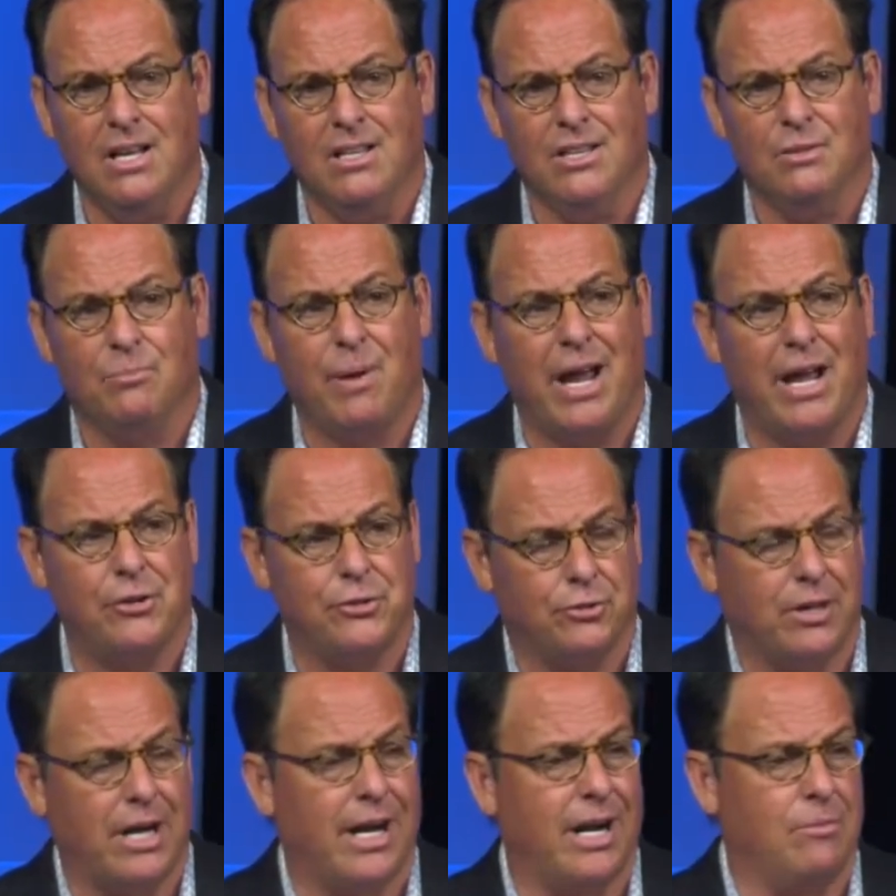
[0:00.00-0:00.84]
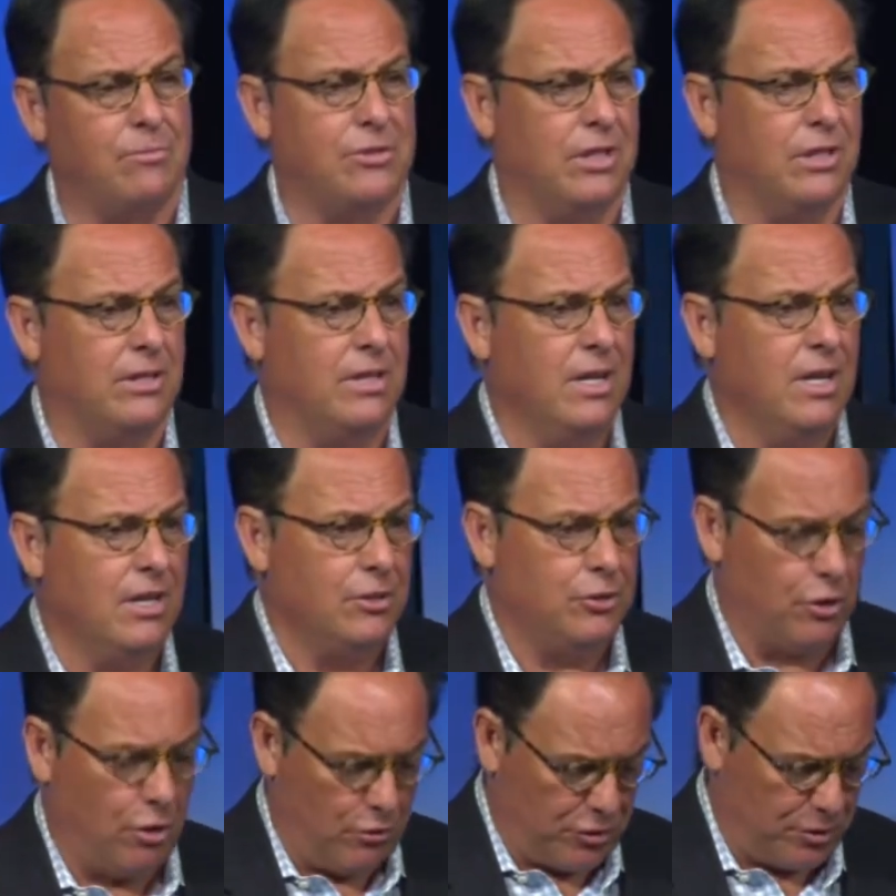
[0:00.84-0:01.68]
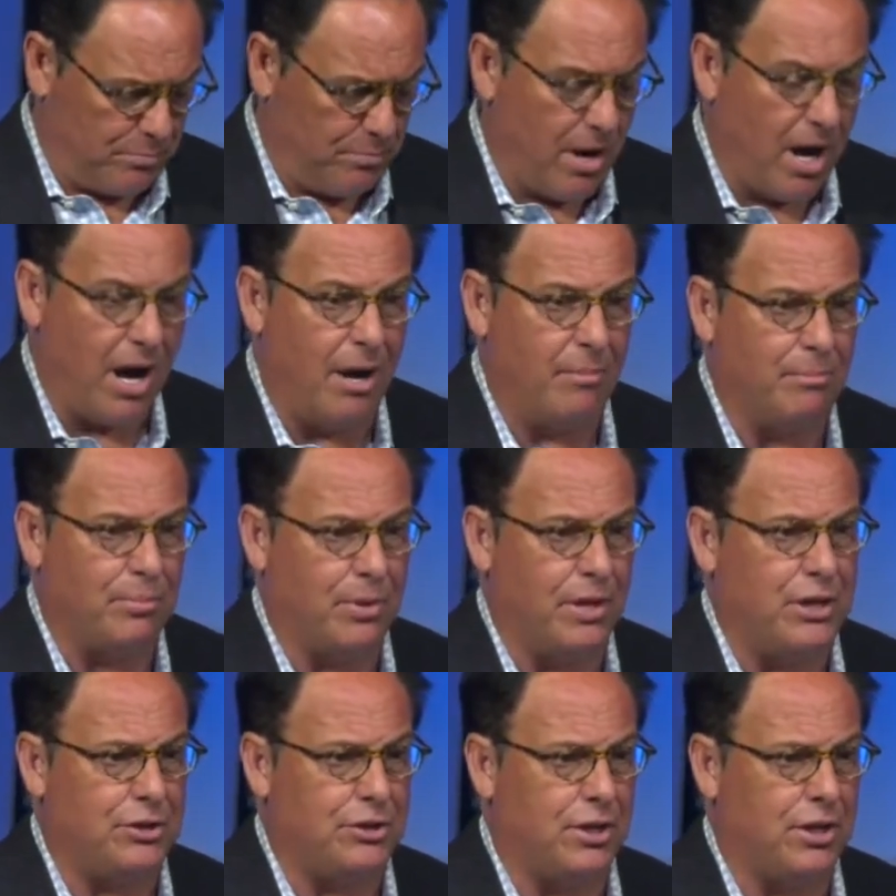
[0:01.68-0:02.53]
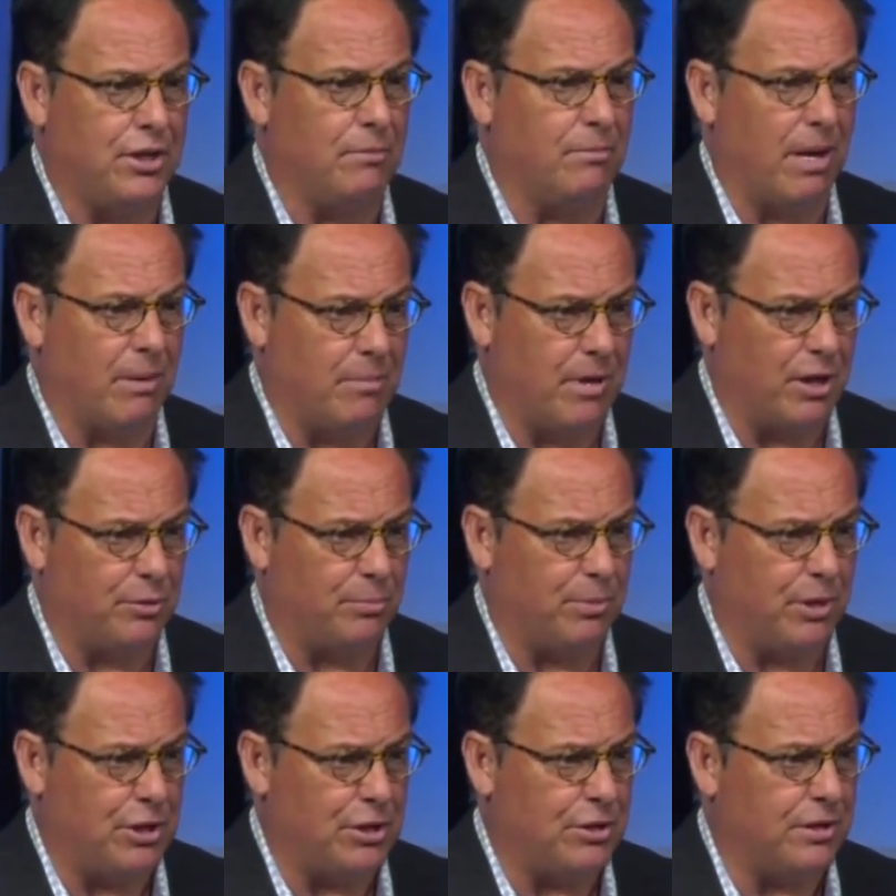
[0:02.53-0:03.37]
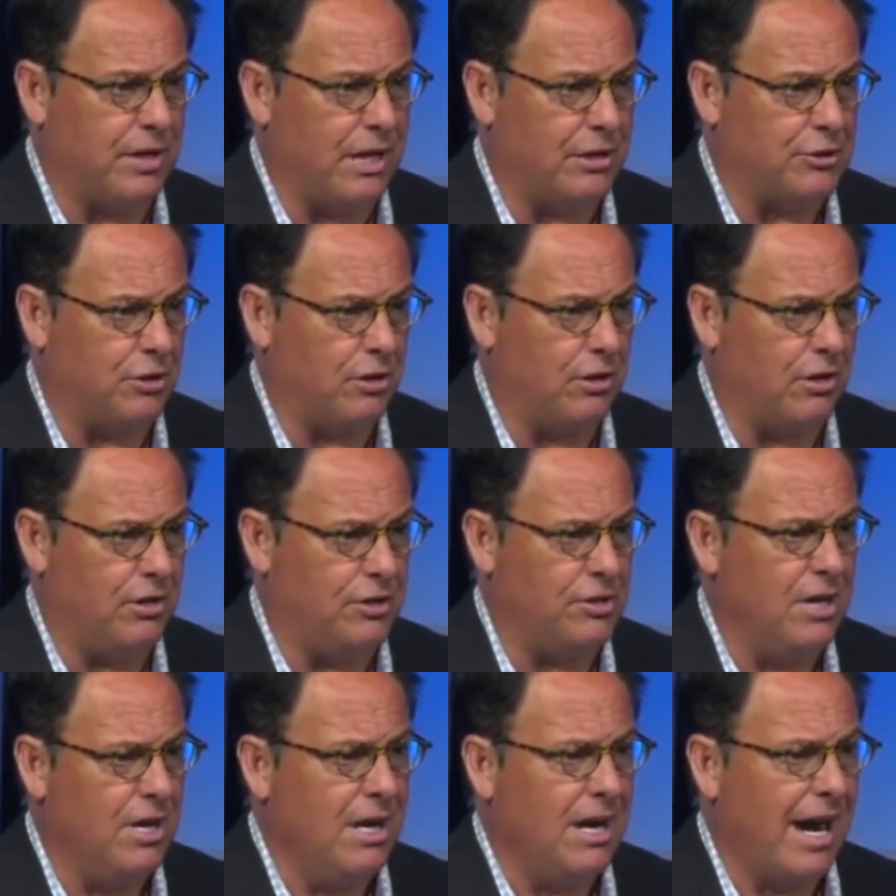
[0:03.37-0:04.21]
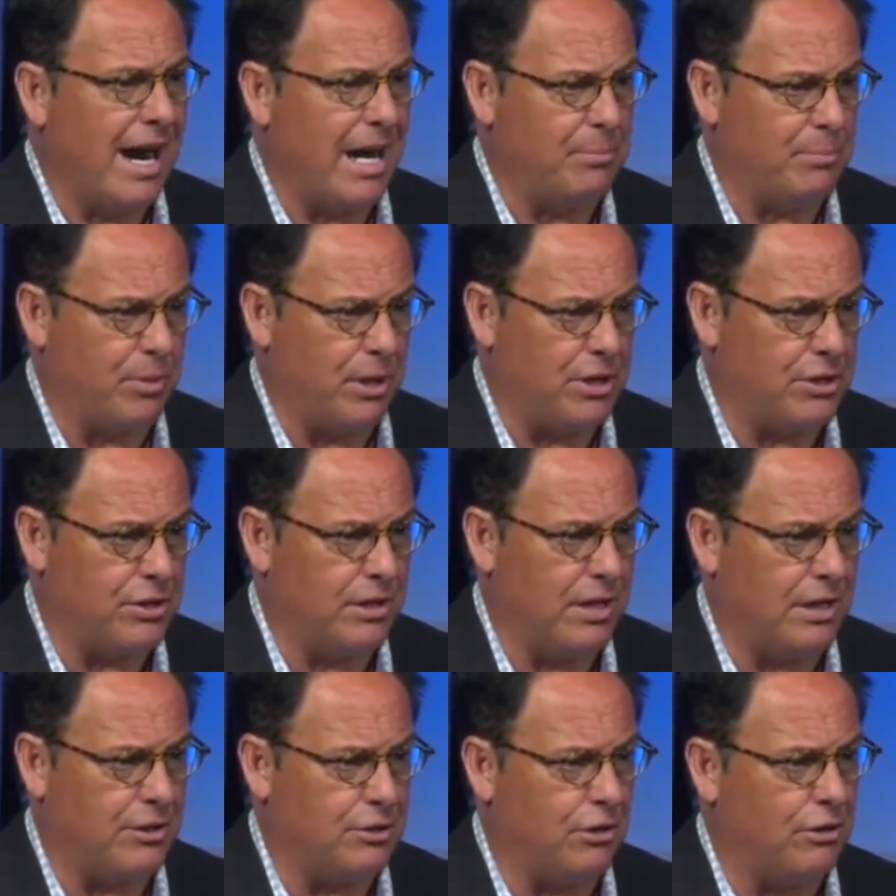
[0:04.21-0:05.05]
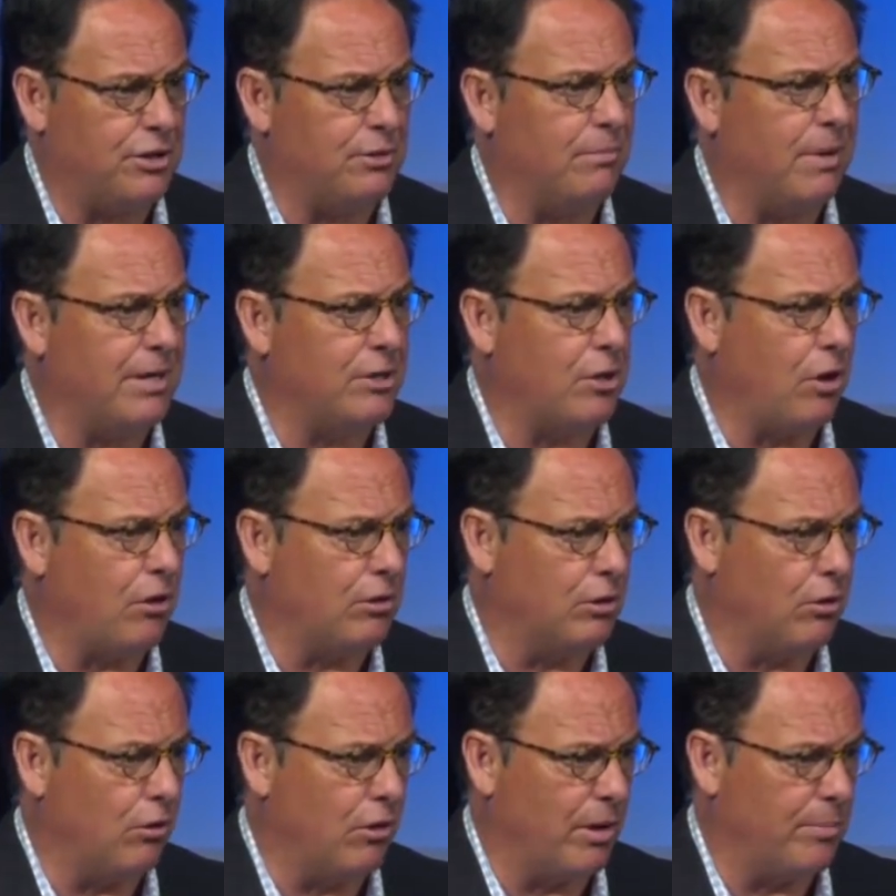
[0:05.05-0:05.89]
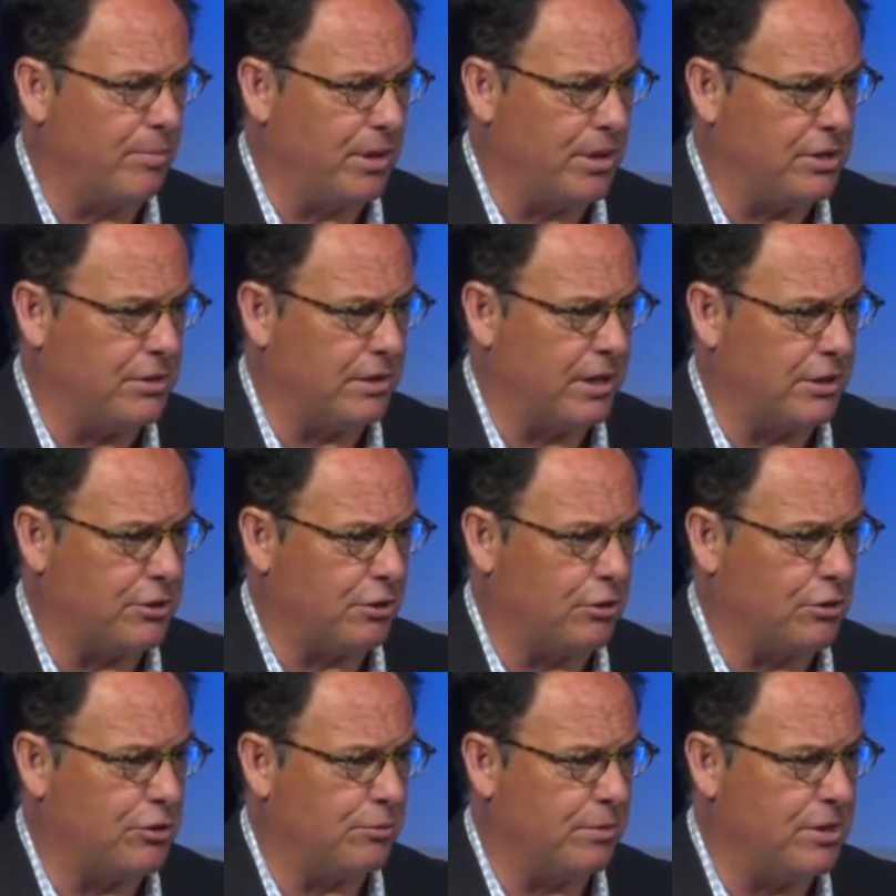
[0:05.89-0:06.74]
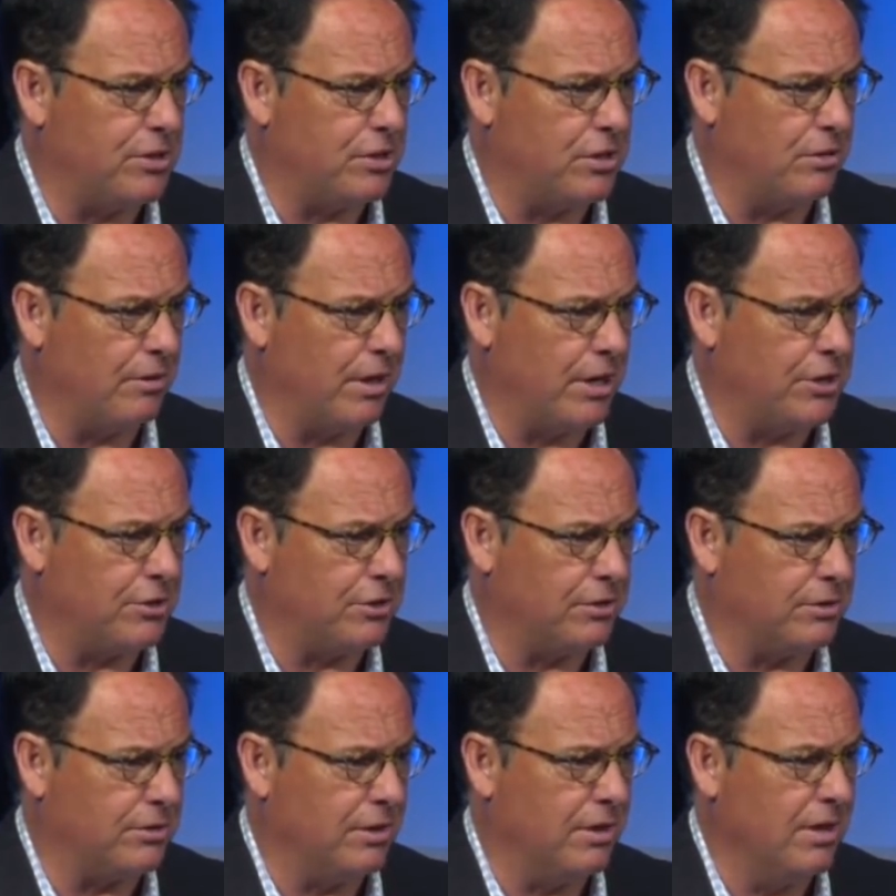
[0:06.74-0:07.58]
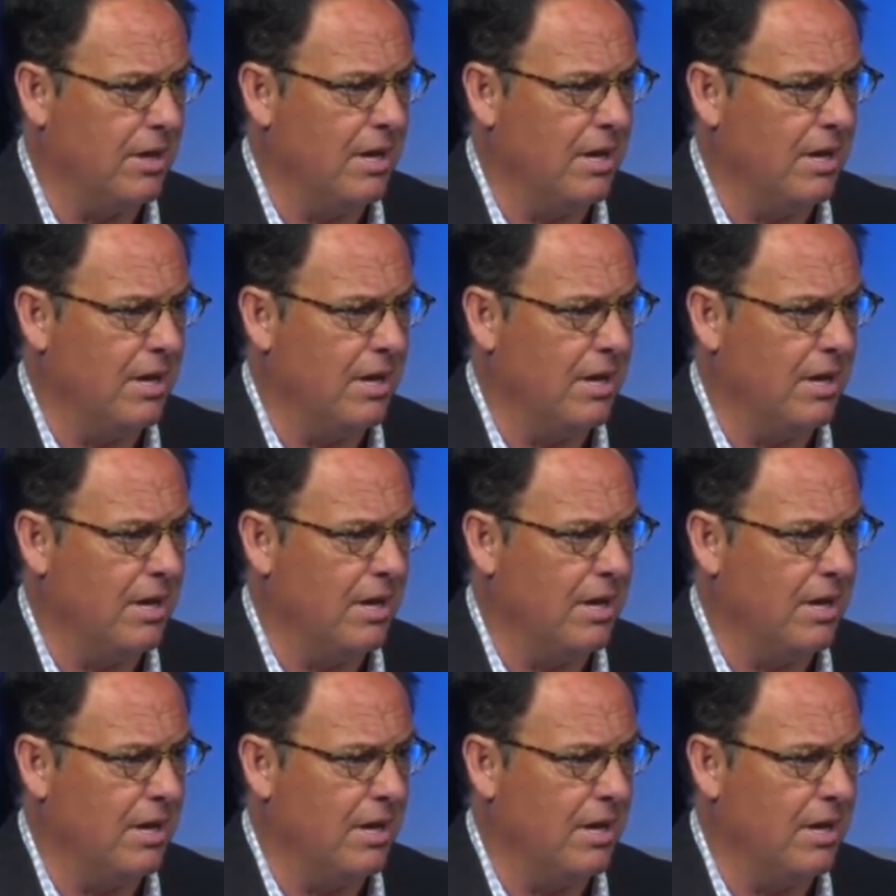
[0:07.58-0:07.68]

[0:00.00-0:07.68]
The pastor got up and said, Joe's mom preached here, my mother preached in that church, I preached in that church, and my daughter Lauren preached in that church, three generations.